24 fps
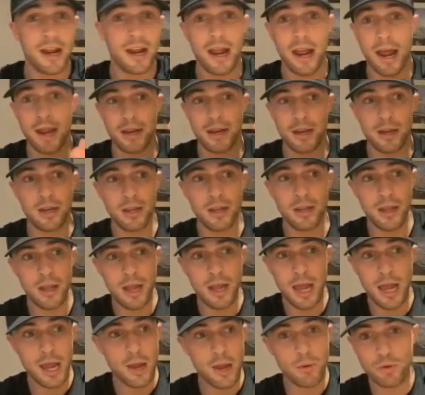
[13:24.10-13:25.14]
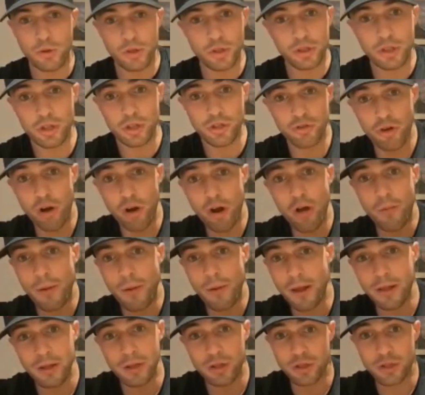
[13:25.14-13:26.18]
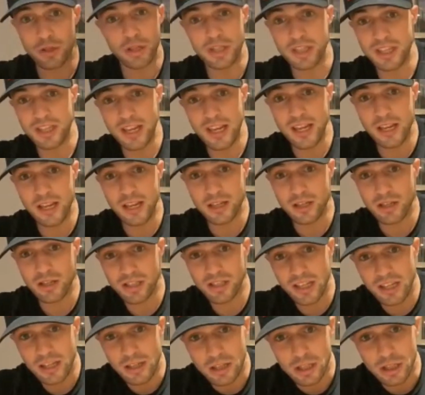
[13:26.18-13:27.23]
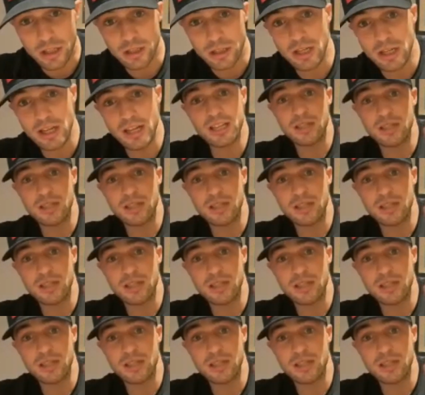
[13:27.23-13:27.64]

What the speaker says: and it was just a drop and just the sea. You could just see the sea